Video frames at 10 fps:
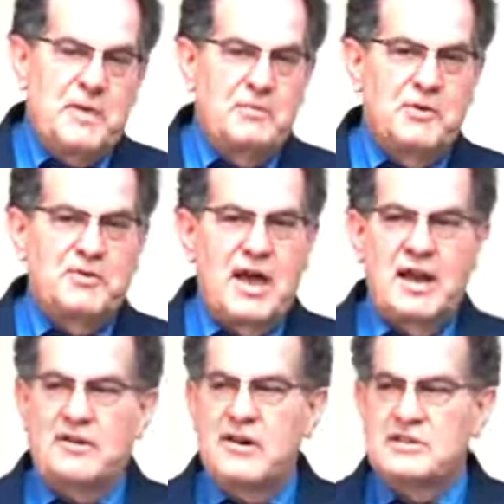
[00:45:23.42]
People
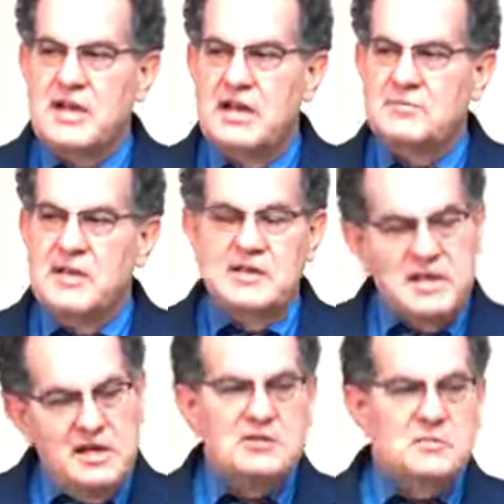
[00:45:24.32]
try to criticize me and
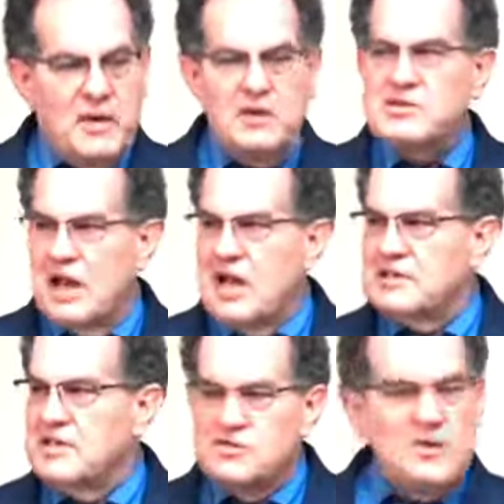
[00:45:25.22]
say, you're
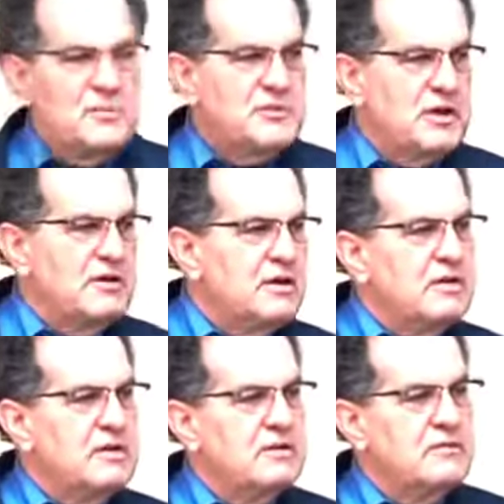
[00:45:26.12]
spiritualizing the scripture.
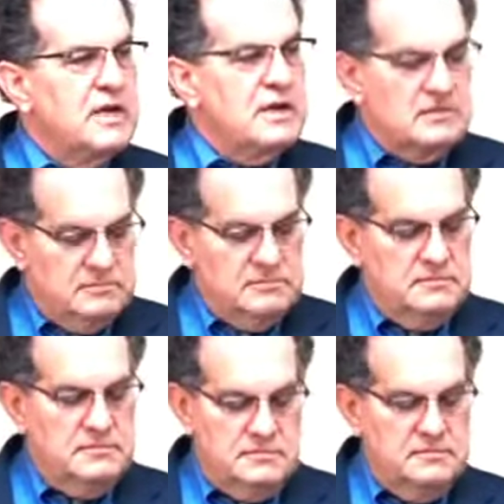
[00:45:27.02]
Well,
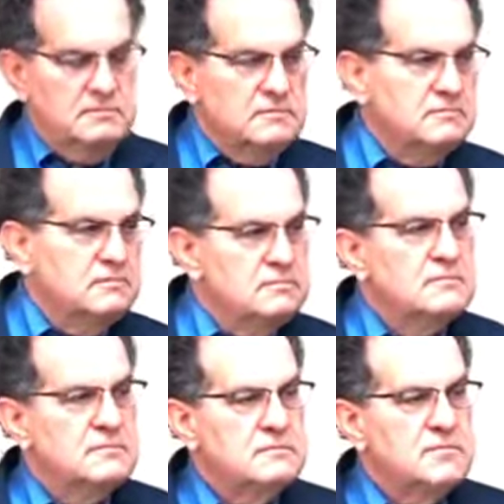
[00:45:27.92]

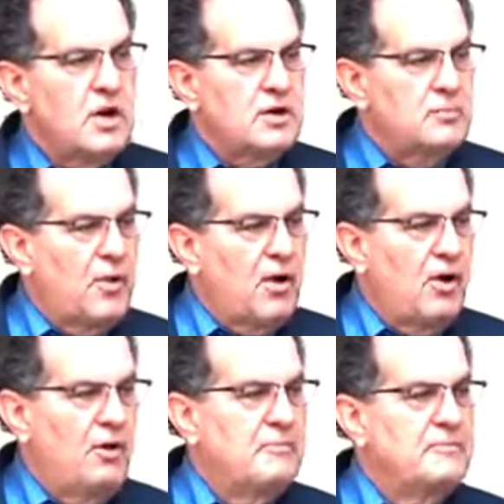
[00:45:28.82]
talk to
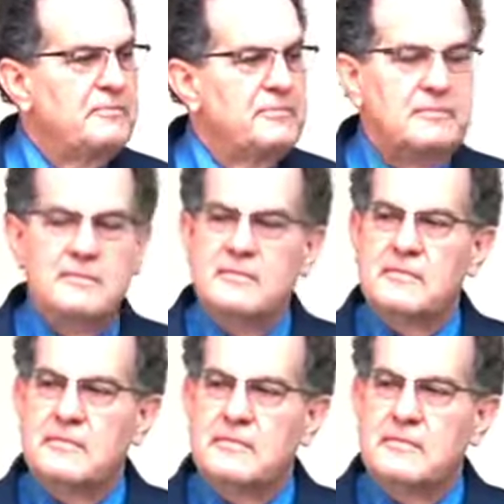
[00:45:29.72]
Paul,
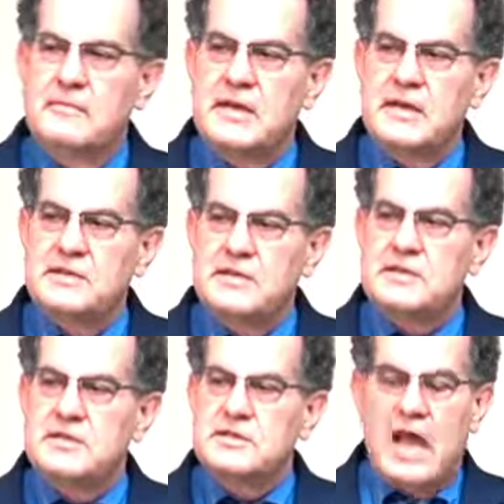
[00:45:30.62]
because
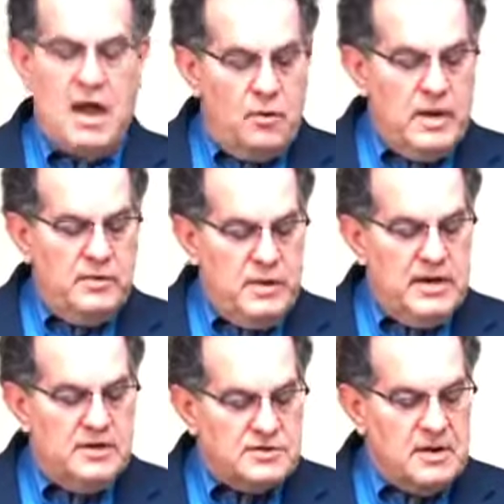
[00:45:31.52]
this is how we
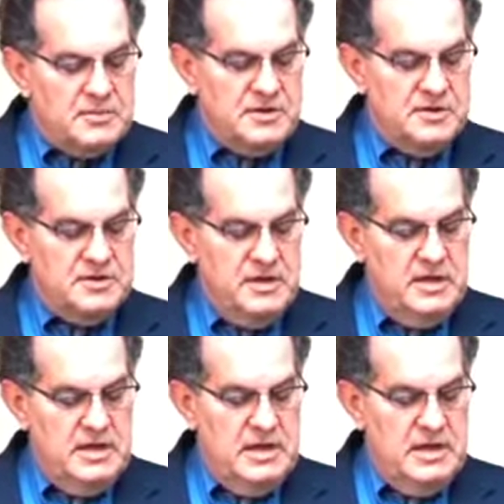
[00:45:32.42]
read the scriptures.